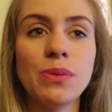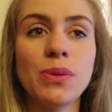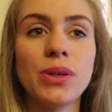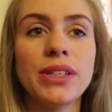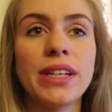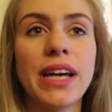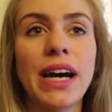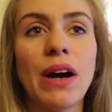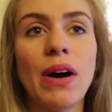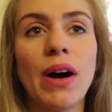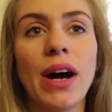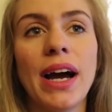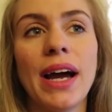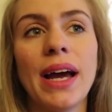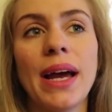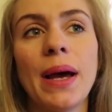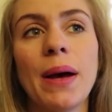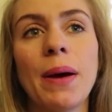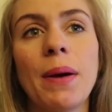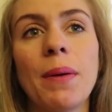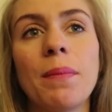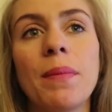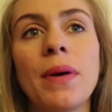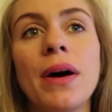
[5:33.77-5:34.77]
Well, now I
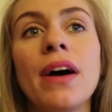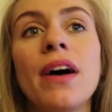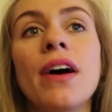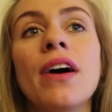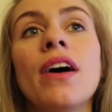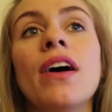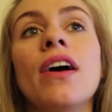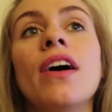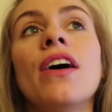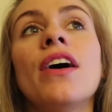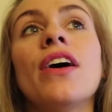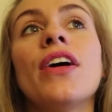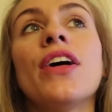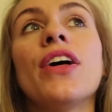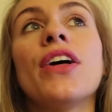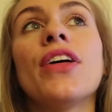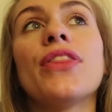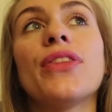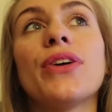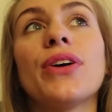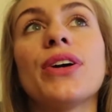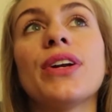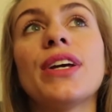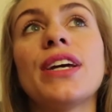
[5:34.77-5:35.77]
am
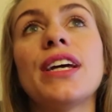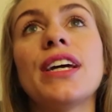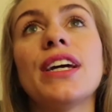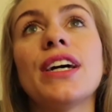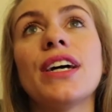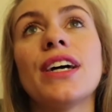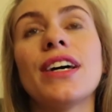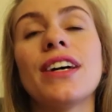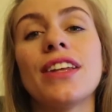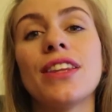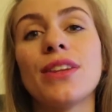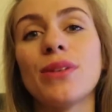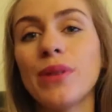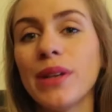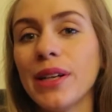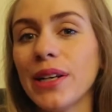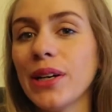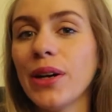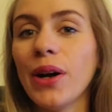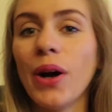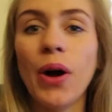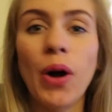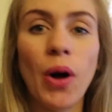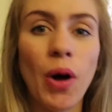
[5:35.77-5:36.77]

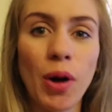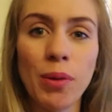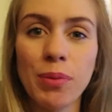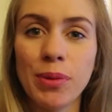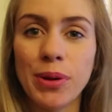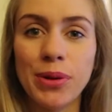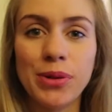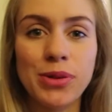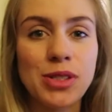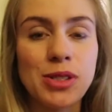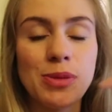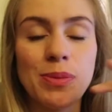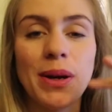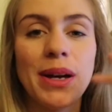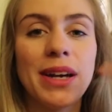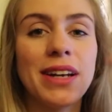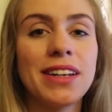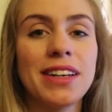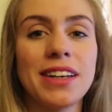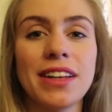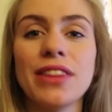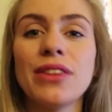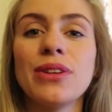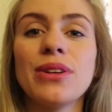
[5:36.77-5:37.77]
33 almost, but
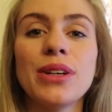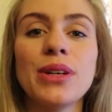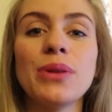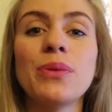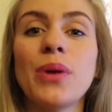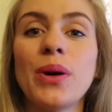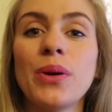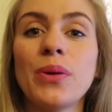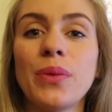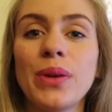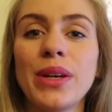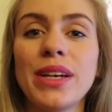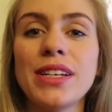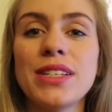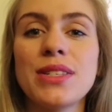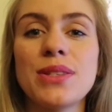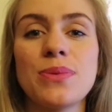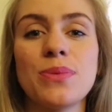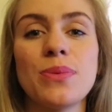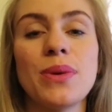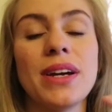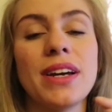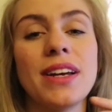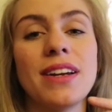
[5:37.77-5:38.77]
31
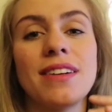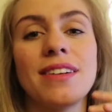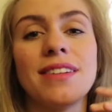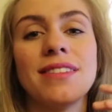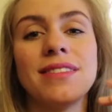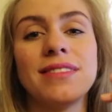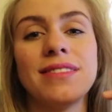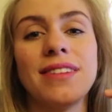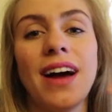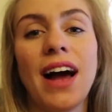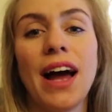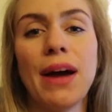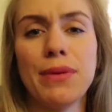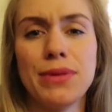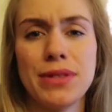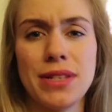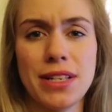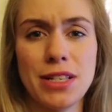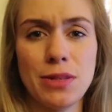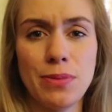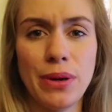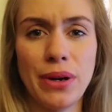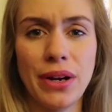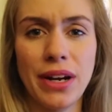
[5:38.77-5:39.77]
weeks when I was
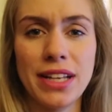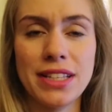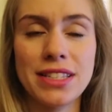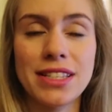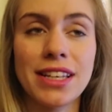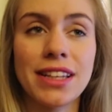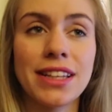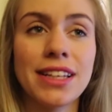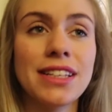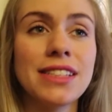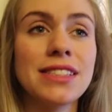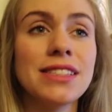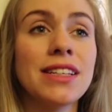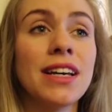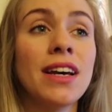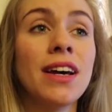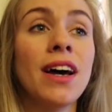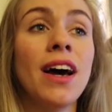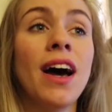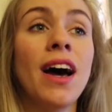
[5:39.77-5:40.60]
experiencing this.